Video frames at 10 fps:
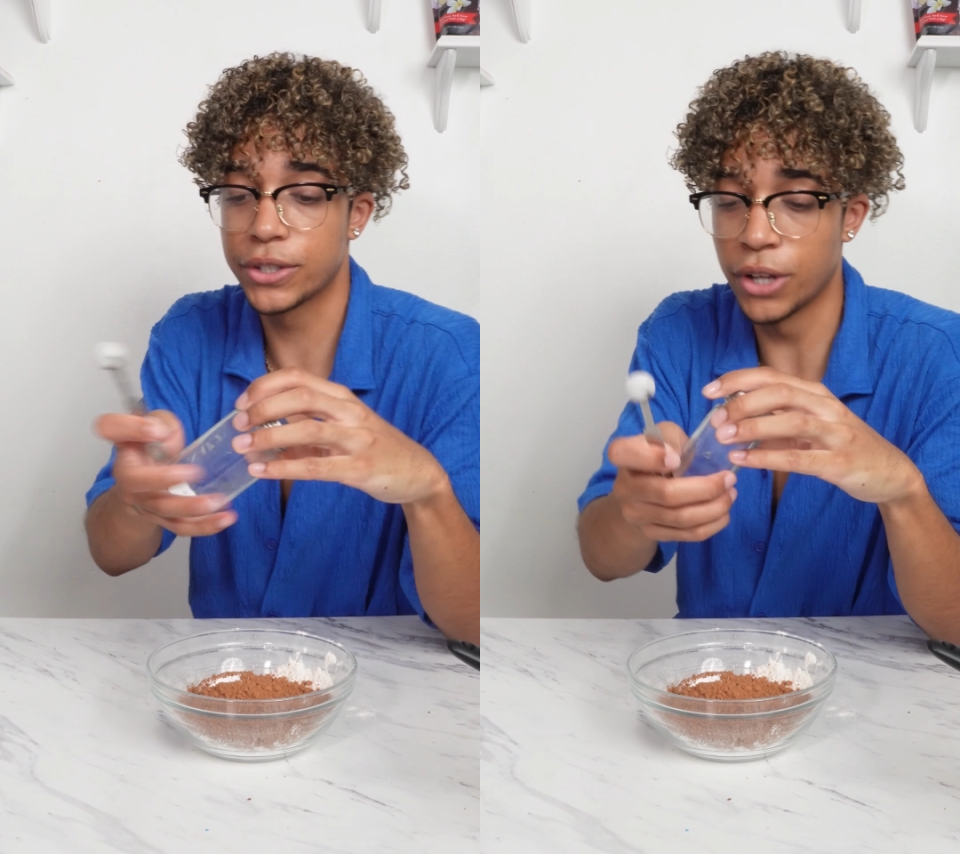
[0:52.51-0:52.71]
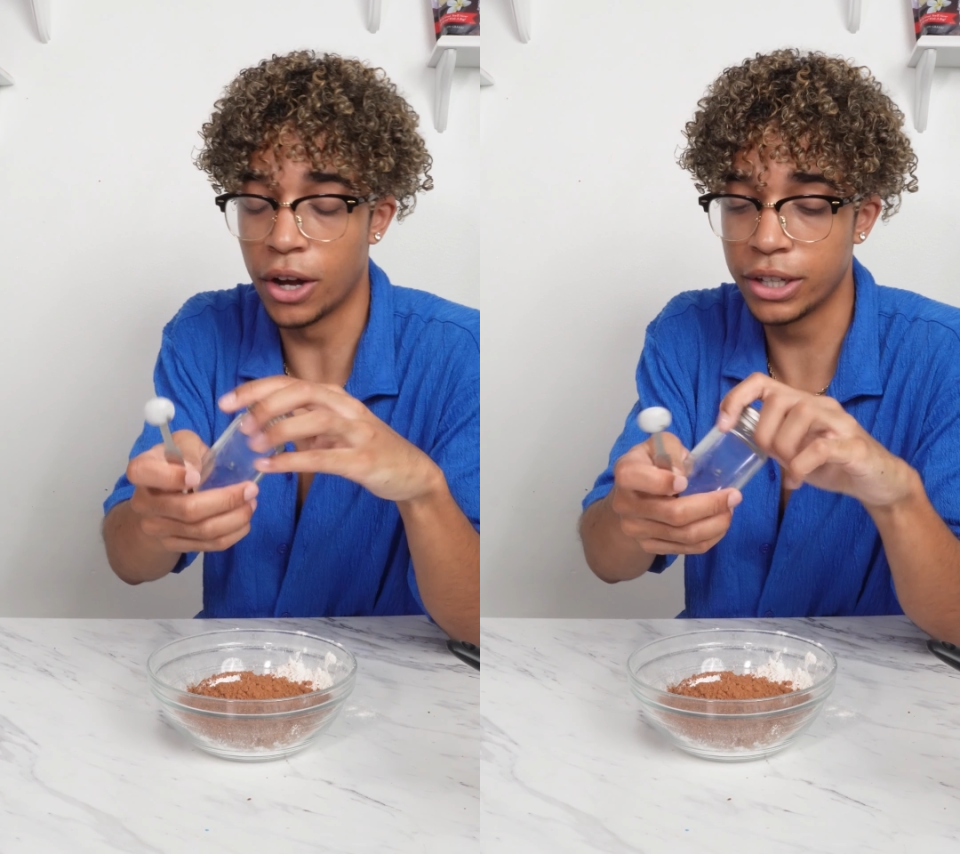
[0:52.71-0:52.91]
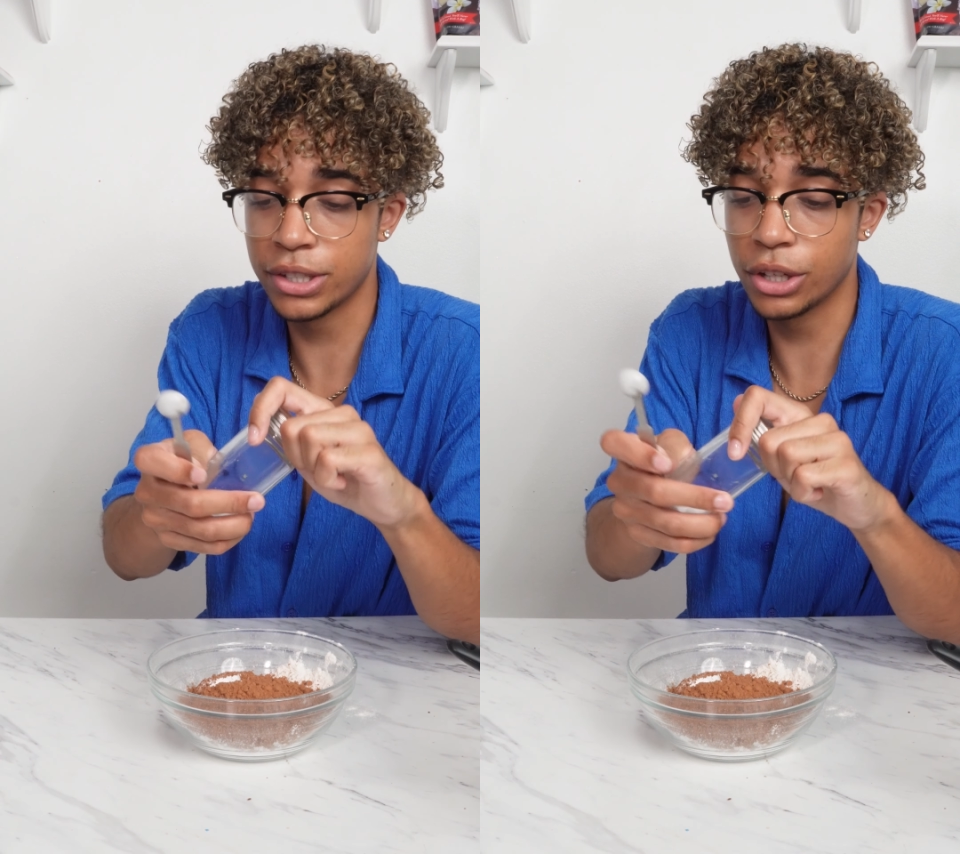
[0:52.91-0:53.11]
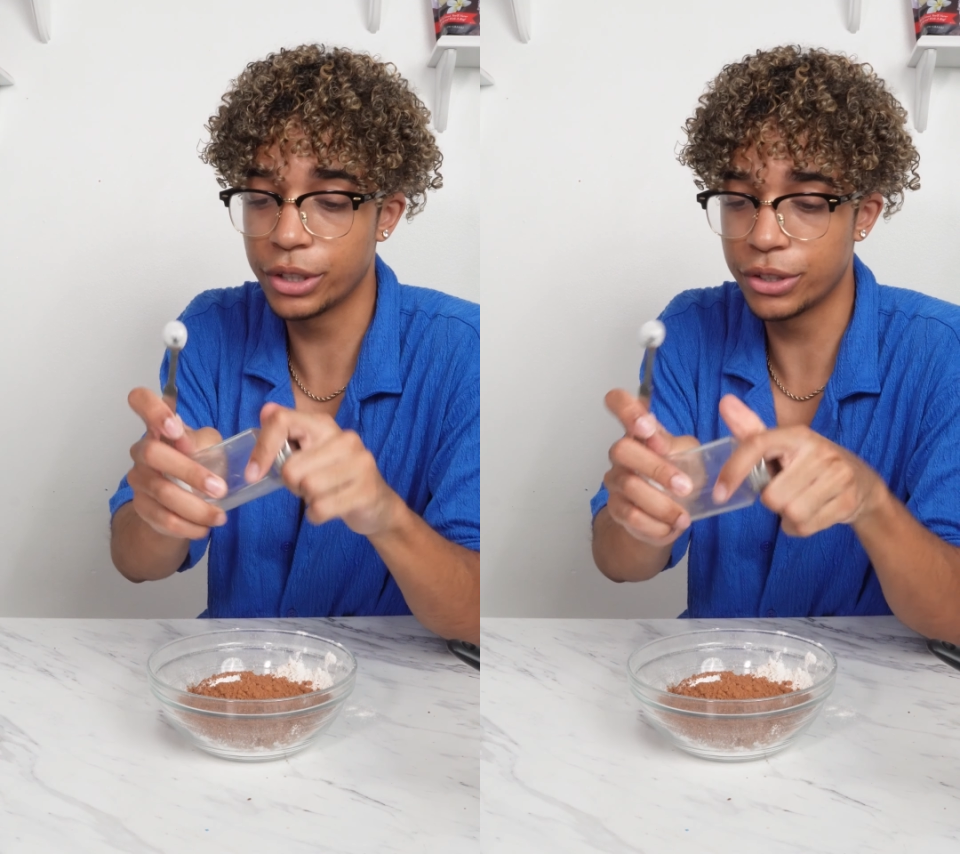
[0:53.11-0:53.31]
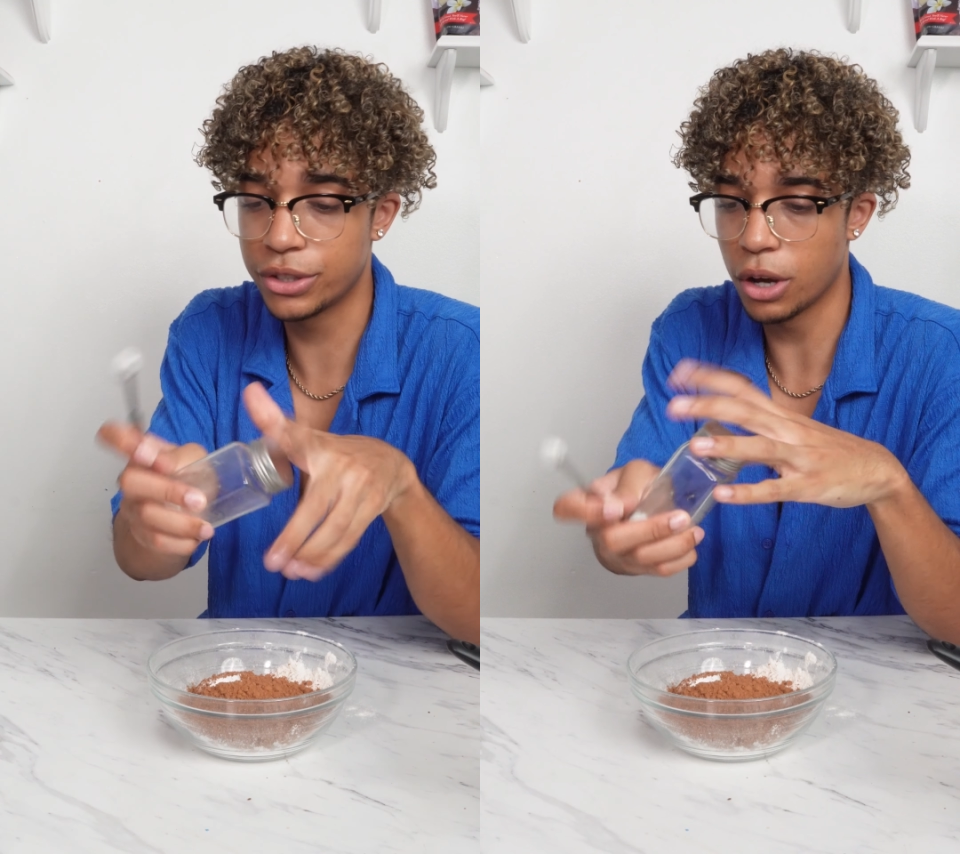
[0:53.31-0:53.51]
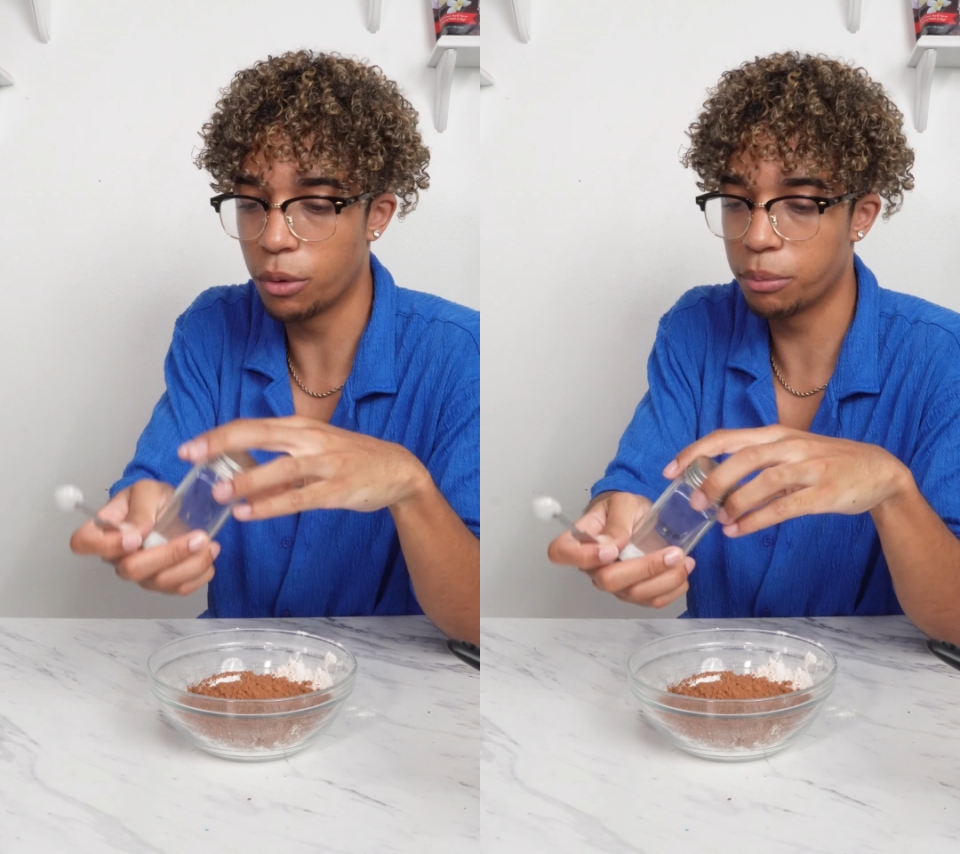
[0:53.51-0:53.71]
Salt is literally so